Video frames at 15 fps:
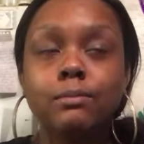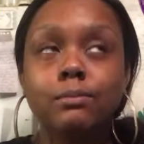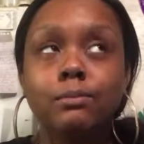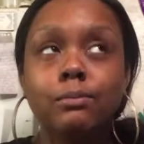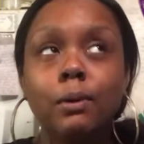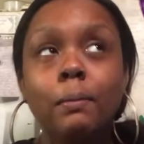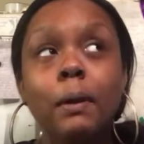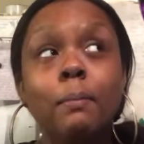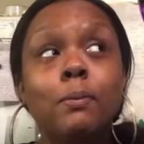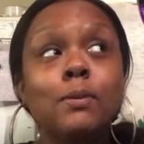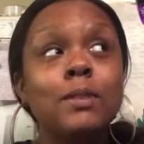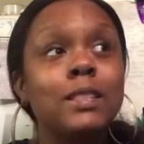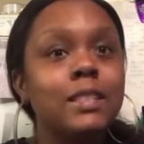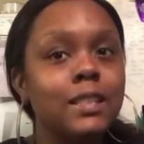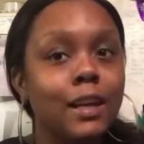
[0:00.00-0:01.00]
When people
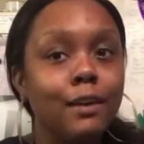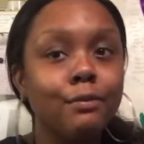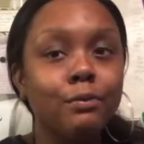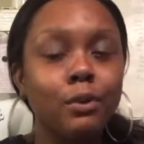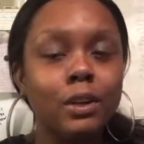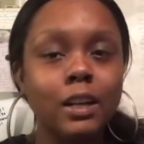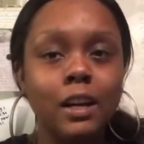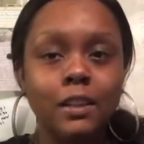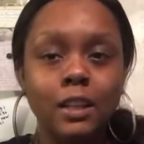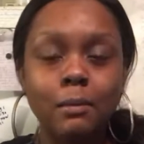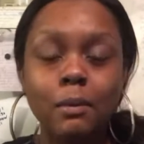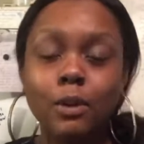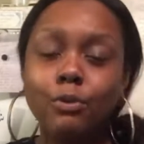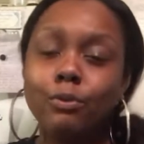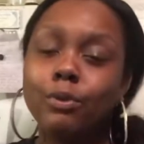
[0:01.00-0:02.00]
say Fortnite theme,
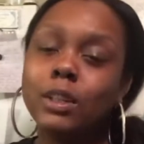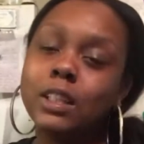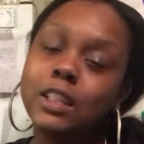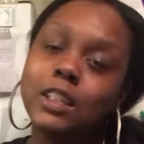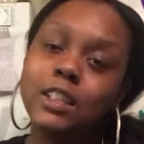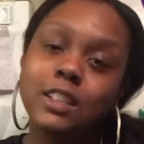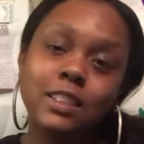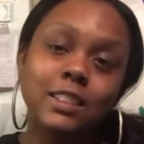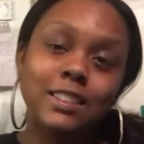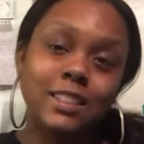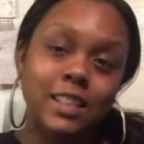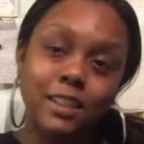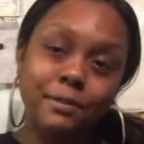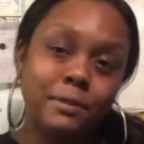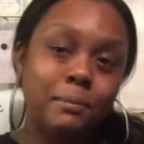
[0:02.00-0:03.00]
it really
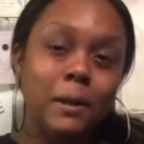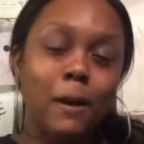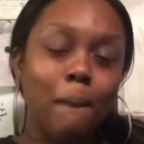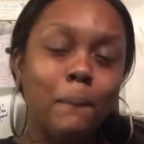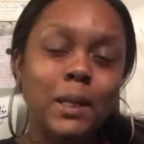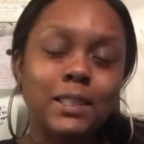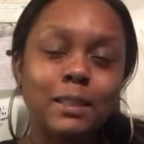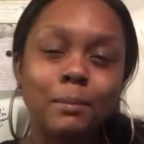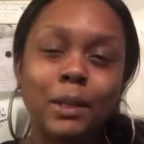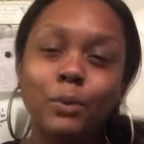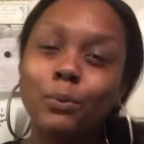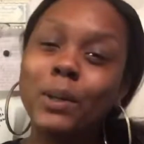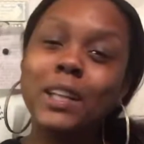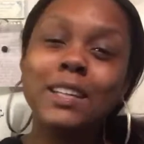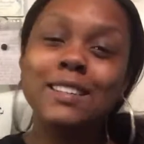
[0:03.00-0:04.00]
skeeves me out because I'm
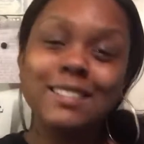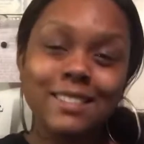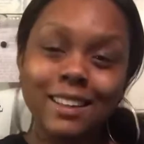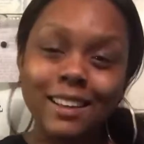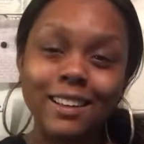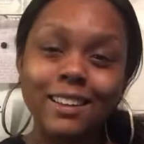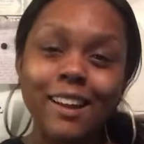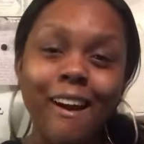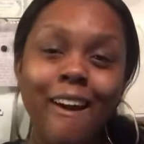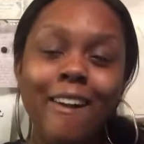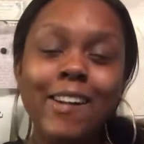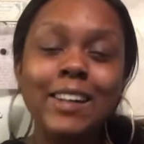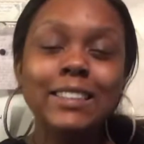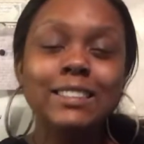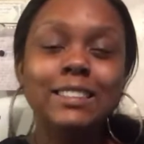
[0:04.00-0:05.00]
like, what is it?
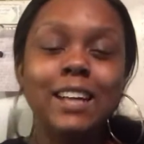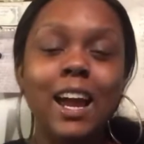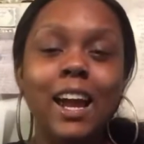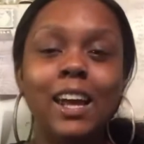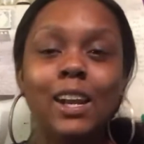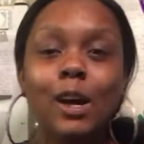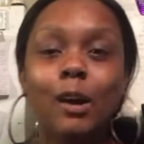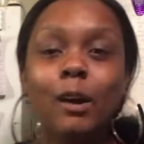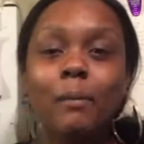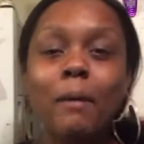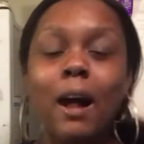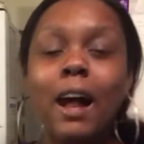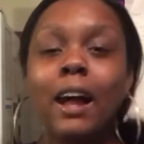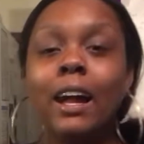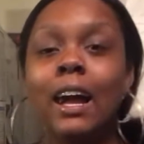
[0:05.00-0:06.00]
And
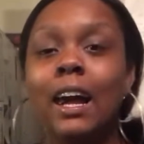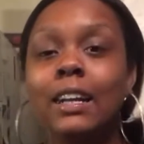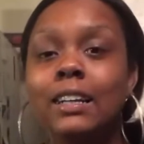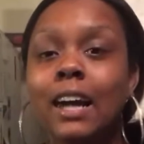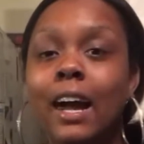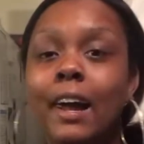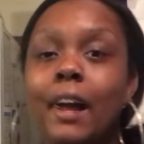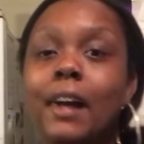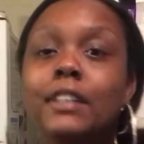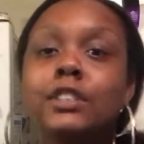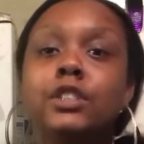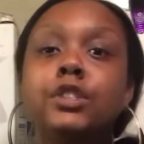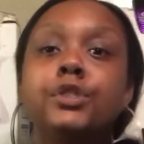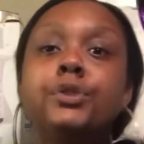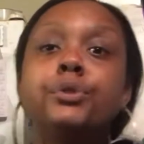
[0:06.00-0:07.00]
I had got
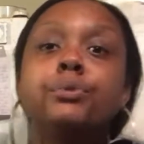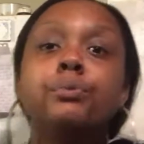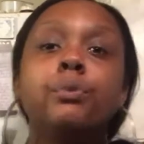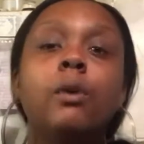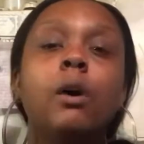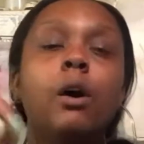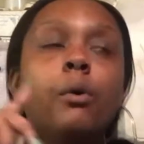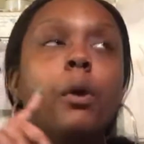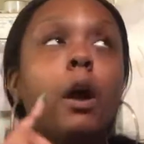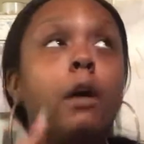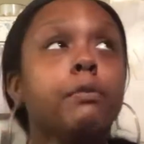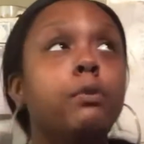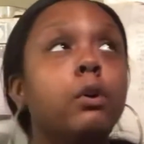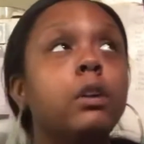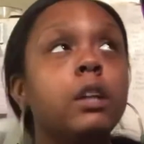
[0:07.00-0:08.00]
asked to do a
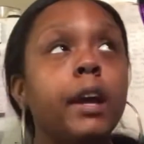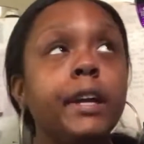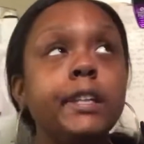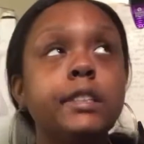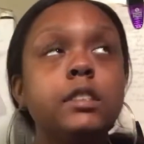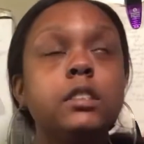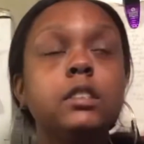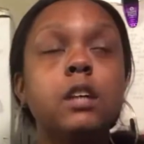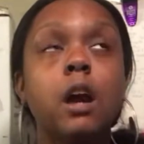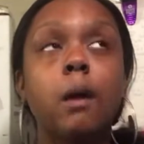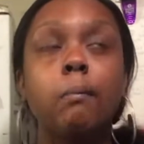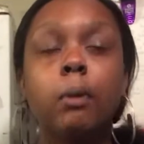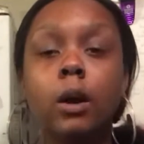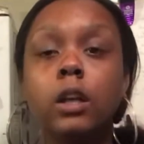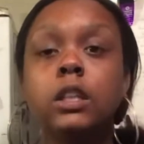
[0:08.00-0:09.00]
Fortnite
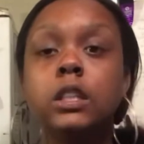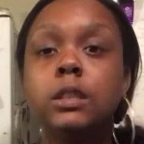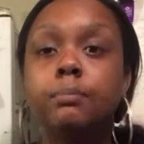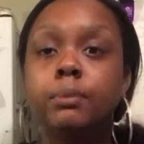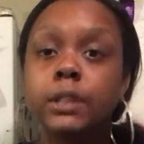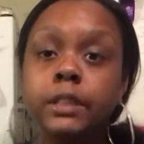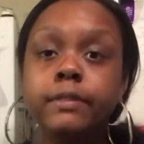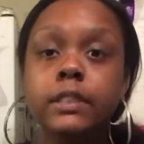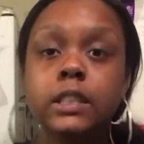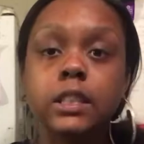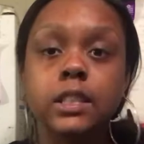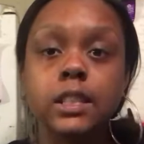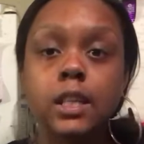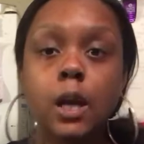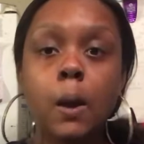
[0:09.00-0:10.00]
party
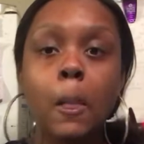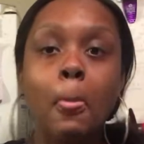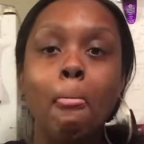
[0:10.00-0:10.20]
previously,